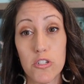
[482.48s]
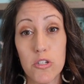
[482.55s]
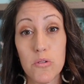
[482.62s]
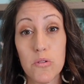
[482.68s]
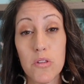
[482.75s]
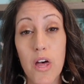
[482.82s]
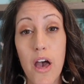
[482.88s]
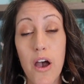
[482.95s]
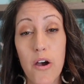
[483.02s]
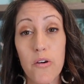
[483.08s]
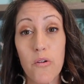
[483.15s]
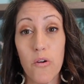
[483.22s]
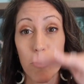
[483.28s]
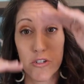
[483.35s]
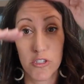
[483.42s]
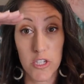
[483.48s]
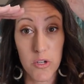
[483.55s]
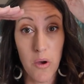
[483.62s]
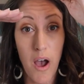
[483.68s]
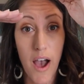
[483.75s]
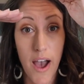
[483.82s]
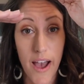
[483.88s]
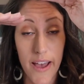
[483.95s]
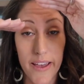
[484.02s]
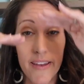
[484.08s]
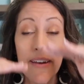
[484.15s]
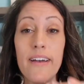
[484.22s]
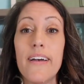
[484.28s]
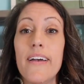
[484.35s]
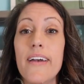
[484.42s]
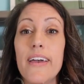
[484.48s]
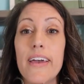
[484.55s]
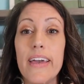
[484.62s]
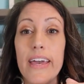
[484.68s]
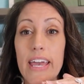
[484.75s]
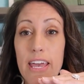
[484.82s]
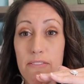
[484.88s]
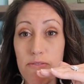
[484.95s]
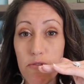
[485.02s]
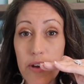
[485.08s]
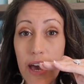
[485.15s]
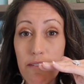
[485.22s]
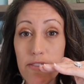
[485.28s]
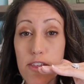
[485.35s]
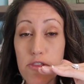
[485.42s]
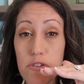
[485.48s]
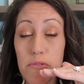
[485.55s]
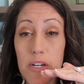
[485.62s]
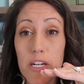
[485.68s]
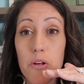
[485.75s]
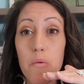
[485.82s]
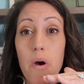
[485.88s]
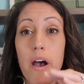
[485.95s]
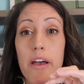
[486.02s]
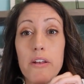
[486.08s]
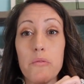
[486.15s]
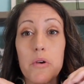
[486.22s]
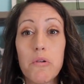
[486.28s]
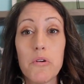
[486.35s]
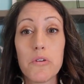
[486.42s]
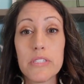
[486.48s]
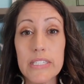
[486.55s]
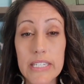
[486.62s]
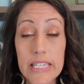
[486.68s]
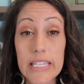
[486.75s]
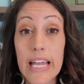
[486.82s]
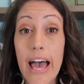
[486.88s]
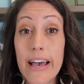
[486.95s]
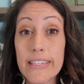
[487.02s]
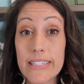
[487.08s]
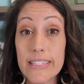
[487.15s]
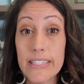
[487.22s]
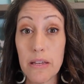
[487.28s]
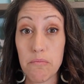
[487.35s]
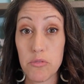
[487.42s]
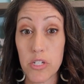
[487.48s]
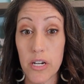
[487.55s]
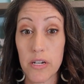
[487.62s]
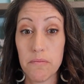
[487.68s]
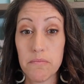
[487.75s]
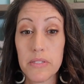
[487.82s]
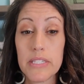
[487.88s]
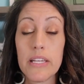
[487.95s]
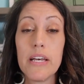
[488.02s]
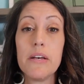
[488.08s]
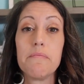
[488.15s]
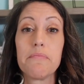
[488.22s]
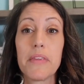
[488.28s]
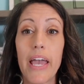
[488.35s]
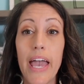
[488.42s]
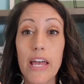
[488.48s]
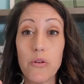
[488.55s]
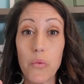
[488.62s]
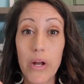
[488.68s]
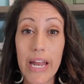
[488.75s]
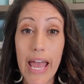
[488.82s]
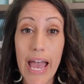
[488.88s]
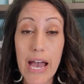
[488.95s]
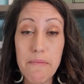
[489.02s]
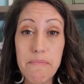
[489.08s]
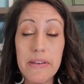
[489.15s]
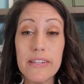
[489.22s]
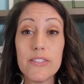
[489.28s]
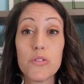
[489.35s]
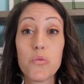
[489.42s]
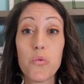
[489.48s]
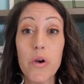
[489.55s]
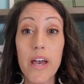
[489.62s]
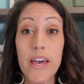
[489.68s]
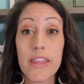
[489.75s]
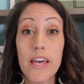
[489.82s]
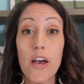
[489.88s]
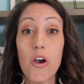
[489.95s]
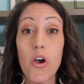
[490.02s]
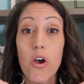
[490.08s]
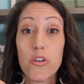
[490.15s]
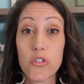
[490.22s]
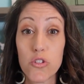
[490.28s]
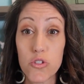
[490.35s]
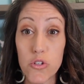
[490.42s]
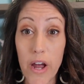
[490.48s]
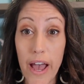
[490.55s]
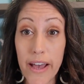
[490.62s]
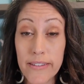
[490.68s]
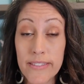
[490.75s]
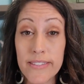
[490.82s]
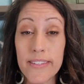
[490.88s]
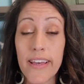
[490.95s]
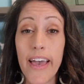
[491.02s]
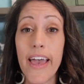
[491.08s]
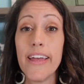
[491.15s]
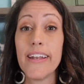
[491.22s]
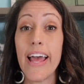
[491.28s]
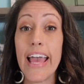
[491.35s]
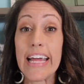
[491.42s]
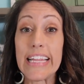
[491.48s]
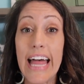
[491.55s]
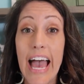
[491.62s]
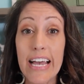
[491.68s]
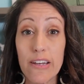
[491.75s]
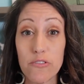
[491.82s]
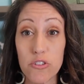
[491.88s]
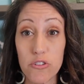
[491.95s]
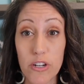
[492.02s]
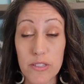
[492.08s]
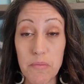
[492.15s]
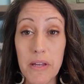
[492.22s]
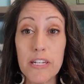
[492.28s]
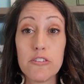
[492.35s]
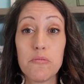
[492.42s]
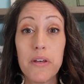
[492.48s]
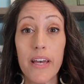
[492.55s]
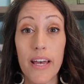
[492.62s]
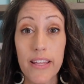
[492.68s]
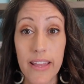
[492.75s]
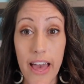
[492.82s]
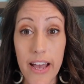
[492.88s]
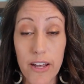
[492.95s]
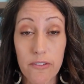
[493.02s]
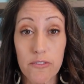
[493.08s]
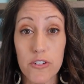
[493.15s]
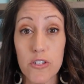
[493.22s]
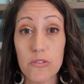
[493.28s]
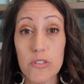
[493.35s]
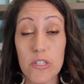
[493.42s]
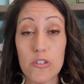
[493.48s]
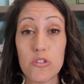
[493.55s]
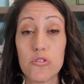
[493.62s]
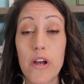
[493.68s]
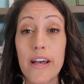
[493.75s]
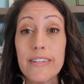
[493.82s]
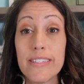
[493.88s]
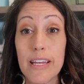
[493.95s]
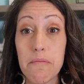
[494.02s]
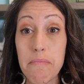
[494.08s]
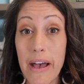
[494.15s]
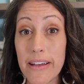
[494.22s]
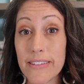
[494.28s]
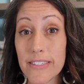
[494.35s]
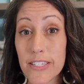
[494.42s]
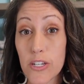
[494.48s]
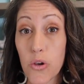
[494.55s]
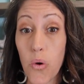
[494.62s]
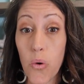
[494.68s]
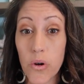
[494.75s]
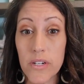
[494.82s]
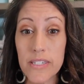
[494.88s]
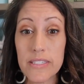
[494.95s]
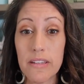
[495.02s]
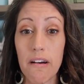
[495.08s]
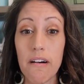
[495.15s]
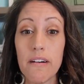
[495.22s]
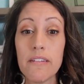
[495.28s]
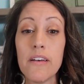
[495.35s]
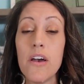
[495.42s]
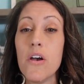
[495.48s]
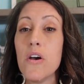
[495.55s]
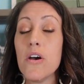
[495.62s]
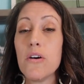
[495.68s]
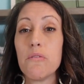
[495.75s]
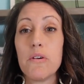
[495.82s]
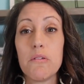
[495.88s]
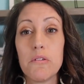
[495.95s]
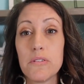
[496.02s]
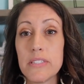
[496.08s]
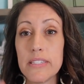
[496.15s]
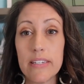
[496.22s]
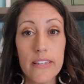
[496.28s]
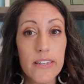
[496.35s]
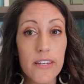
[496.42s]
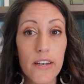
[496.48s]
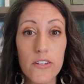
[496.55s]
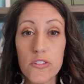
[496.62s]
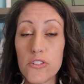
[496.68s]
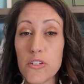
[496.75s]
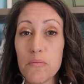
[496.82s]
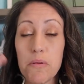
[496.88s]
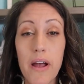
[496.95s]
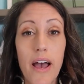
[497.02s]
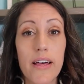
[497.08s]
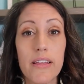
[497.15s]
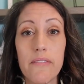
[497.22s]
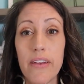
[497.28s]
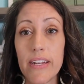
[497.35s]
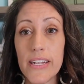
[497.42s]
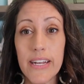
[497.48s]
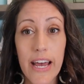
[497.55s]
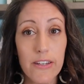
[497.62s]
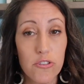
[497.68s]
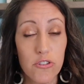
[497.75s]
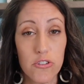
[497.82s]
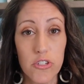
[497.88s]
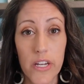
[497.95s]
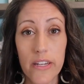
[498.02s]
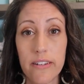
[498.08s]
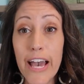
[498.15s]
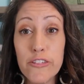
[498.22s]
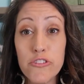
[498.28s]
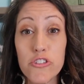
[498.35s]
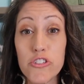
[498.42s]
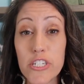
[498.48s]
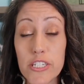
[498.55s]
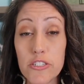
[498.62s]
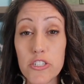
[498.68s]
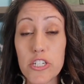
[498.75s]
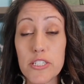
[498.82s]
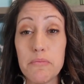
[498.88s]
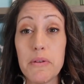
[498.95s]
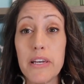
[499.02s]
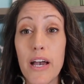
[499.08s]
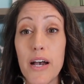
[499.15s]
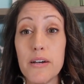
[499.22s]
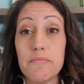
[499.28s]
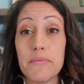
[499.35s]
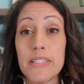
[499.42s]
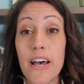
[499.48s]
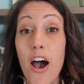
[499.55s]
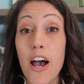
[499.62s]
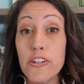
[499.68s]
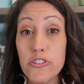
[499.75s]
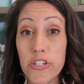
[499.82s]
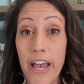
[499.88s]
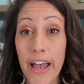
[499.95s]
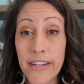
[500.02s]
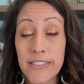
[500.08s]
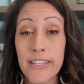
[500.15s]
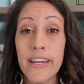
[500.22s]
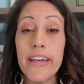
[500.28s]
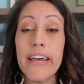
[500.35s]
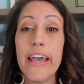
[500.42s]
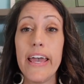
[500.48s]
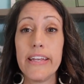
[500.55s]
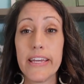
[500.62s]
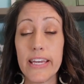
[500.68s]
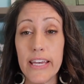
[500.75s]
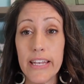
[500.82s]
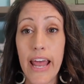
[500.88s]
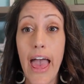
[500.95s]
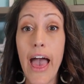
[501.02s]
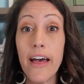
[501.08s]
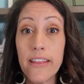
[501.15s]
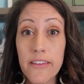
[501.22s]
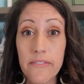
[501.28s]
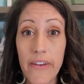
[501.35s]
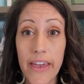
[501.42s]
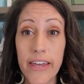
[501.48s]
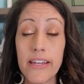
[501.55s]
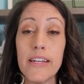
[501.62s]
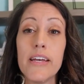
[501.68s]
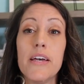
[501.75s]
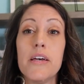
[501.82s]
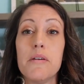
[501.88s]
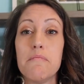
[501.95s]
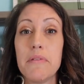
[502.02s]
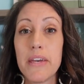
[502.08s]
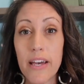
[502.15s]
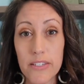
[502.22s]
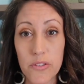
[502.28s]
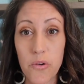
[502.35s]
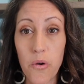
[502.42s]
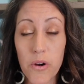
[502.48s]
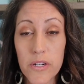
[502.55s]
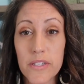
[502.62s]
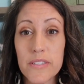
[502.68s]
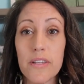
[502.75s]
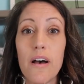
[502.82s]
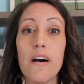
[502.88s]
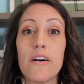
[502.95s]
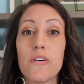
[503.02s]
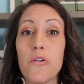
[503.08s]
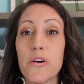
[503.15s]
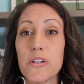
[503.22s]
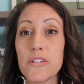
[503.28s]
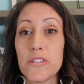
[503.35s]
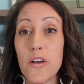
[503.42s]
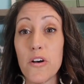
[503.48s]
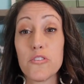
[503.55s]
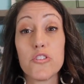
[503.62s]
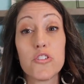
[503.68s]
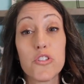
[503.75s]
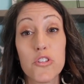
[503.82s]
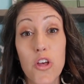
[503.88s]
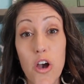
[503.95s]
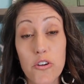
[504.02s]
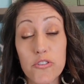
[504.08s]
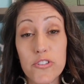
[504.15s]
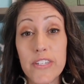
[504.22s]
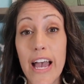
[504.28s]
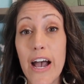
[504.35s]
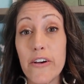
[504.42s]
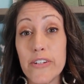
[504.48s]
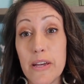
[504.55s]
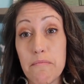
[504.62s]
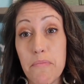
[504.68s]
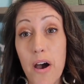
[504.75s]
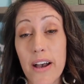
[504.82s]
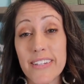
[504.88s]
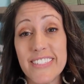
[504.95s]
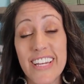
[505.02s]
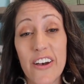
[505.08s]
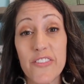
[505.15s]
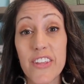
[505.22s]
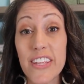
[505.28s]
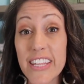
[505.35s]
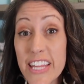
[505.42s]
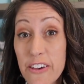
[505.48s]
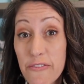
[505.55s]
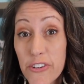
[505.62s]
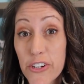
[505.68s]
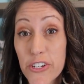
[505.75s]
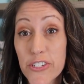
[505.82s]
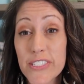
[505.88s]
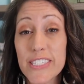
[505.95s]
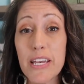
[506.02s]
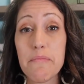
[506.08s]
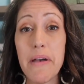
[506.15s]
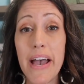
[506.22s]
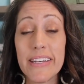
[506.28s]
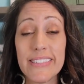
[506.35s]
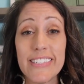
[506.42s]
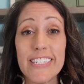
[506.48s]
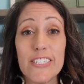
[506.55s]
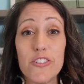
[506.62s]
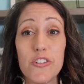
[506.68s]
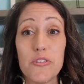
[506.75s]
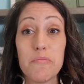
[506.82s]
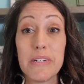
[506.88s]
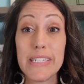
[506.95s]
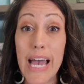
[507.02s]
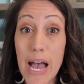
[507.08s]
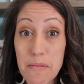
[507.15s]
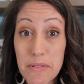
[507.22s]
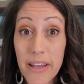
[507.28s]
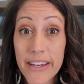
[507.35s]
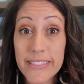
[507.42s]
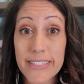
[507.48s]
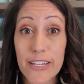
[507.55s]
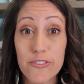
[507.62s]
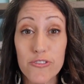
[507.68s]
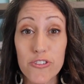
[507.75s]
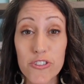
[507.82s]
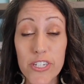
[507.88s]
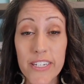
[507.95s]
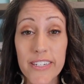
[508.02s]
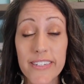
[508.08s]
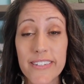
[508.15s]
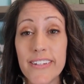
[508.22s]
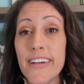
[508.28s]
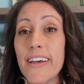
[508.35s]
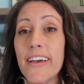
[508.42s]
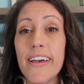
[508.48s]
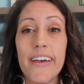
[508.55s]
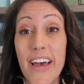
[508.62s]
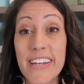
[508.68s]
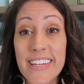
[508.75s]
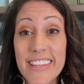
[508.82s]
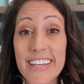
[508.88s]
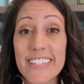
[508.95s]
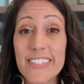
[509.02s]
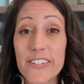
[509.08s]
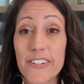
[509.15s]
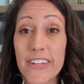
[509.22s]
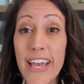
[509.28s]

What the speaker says: too low or too high, if we have the 3-to-1, we will see less symptoms. And what happens with stress and a lack of stress management and lack of reducing stress and balancing cortisol, we will see super elevated estrogen. Estrogen just becomes unchecked and it can elevate because of cortisol. Cortisol slows down and bogs down the liver's capacity to metabolize estrogen. A lot of things that are